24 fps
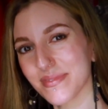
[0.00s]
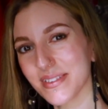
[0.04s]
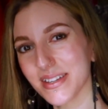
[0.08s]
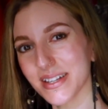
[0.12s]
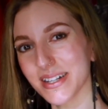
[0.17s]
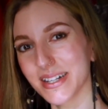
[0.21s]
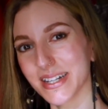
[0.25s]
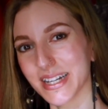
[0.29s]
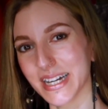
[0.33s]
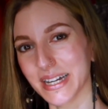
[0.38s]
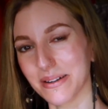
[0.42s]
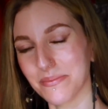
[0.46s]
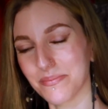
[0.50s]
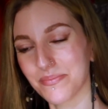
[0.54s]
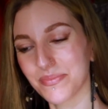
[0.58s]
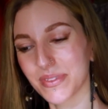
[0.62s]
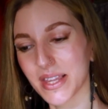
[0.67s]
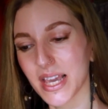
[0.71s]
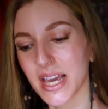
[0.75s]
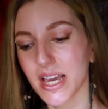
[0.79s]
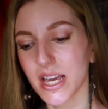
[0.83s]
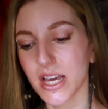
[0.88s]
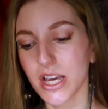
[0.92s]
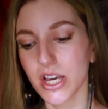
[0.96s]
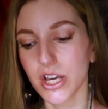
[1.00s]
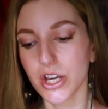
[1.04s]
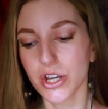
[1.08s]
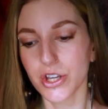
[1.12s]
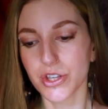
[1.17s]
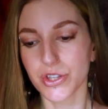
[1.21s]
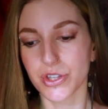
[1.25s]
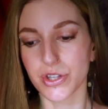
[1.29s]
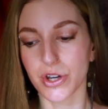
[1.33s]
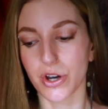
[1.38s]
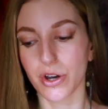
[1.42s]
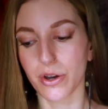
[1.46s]
Again,
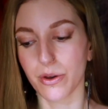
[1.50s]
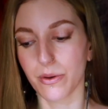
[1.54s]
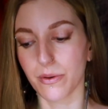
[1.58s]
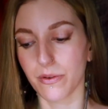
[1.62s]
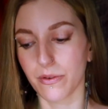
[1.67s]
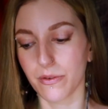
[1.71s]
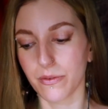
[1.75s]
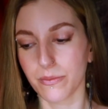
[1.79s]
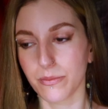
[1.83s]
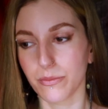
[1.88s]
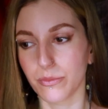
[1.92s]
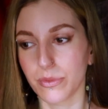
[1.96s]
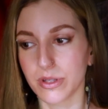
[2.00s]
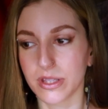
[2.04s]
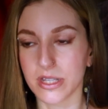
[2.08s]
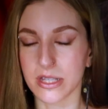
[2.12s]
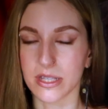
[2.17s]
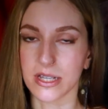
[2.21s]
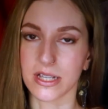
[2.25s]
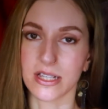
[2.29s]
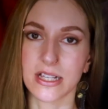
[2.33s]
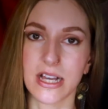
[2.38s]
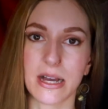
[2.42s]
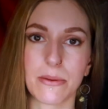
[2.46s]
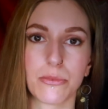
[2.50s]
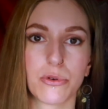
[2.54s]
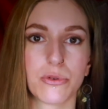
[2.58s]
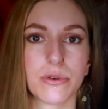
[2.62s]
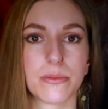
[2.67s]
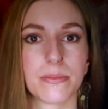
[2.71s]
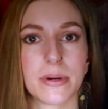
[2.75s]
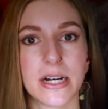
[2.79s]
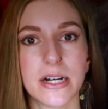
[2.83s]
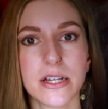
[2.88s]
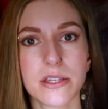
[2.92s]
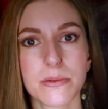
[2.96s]
so with this example
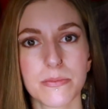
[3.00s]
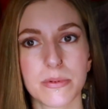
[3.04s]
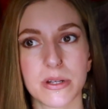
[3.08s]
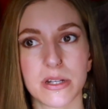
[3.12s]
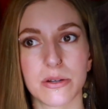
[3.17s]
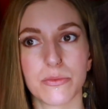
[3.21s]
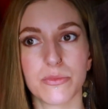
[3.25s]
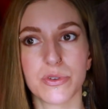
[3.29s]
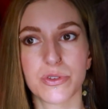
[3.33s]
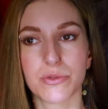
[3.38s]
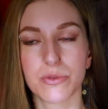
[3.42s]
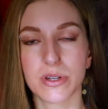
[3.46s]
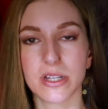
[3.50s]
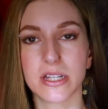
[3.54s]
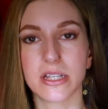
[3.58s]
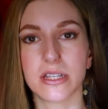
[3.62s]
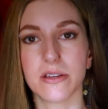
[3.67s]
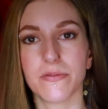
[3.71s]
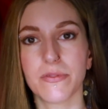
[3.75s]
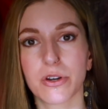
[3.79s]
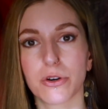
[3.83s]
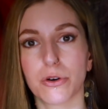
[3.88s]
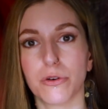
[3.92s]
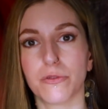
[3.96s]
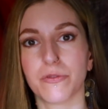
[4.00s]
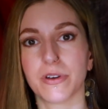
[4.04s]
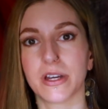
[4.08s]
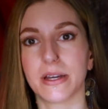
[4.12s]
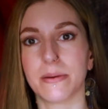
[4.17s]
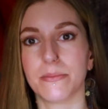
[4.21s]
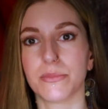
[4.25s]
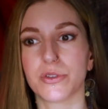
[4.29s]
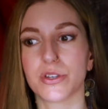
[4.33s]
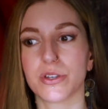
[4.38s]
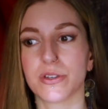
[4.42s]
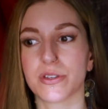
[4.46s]
with my husband, it was really difficult for
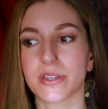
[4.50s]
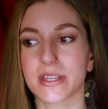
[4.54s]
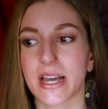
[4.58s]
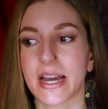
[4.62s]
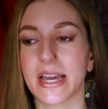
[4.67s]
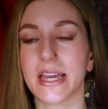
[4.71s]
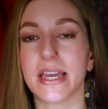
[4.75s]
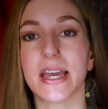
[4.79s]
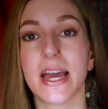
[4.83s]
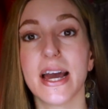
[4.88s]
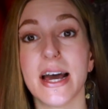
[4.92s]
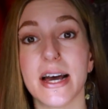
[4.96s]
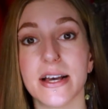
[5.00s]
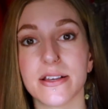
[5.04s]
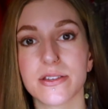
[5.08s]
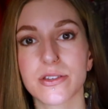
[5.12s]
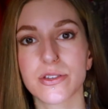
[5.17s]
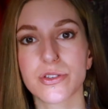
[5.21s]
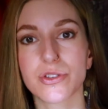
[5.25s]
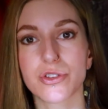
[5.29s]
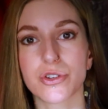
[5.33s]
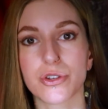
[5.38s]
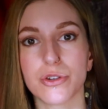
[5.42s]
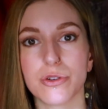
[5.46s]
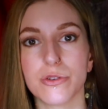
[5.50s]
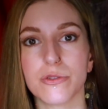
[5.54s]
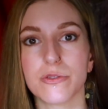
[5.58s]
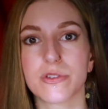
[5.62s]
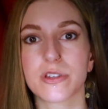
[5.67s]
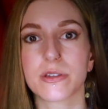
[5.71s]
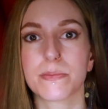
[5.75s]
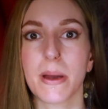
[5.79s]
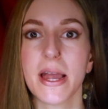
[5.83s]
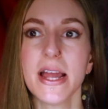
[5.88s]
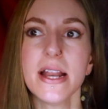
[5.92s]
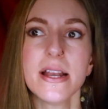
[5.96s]
him to say yes to
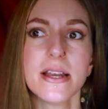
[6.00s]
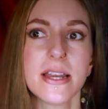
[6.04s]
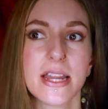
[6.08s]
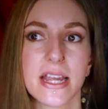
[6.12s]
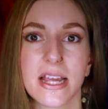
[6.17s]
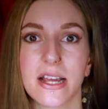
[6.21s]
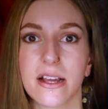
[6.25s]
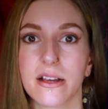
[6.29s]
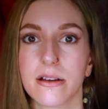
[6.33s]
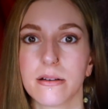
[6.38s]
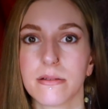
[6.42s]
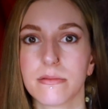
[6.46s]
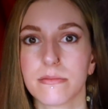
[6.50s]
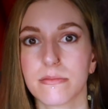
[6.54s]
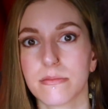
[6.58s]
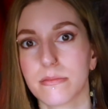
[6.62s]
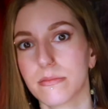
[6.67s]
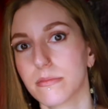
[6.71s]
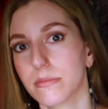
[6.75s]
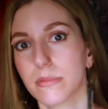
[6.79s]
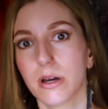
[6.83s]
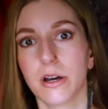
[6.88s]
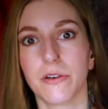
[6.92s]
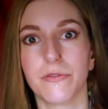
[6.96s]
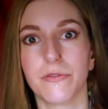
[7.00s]
spending a